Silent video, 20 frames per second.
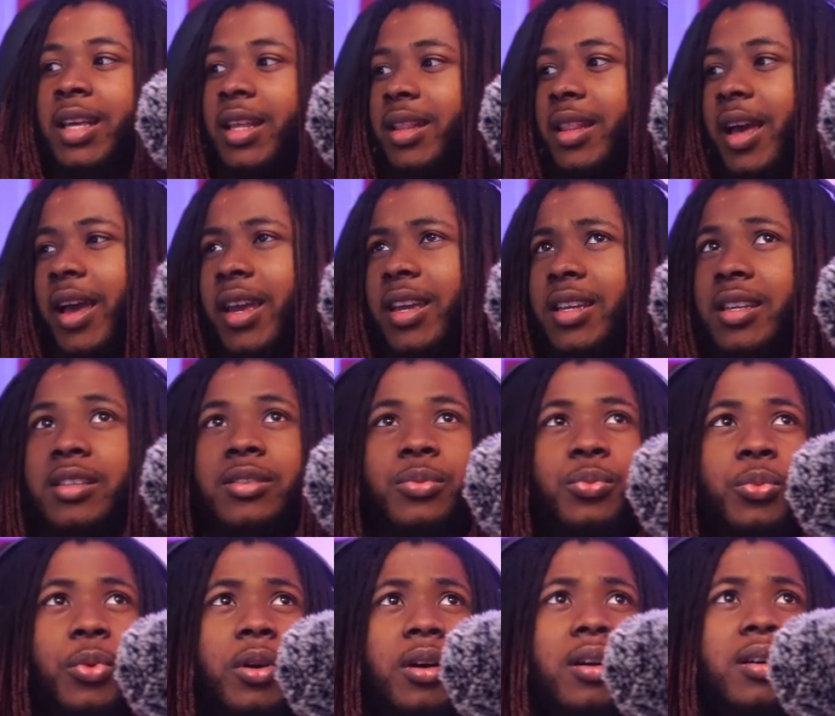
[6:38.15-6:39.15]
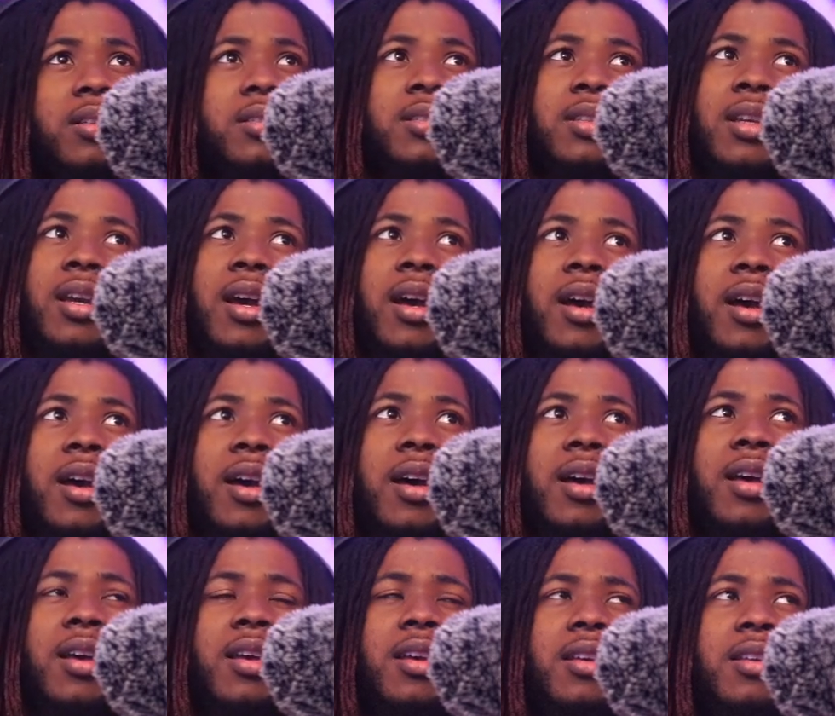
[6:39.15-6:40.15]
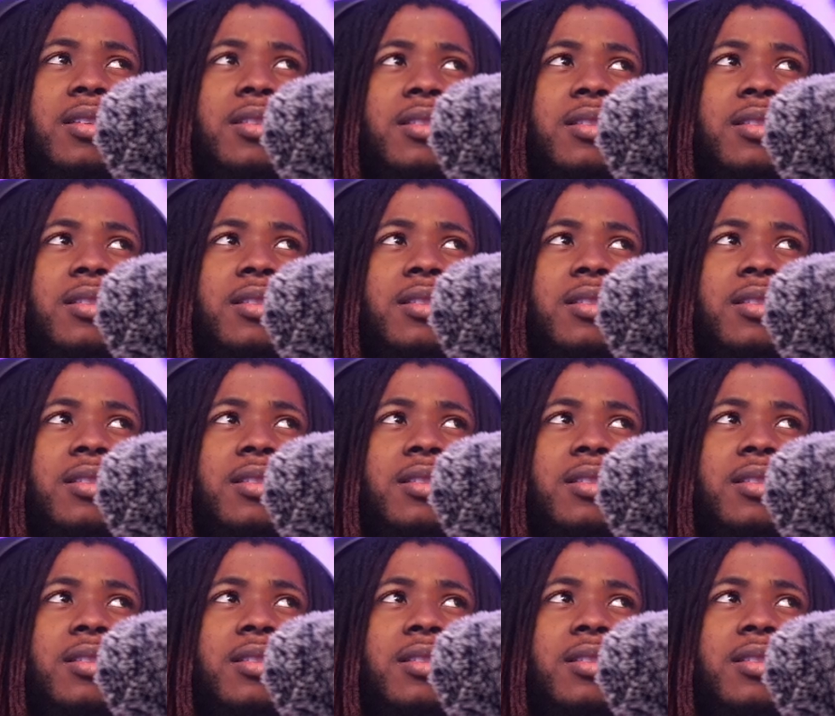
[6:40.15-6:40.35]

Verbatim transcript: That is what uh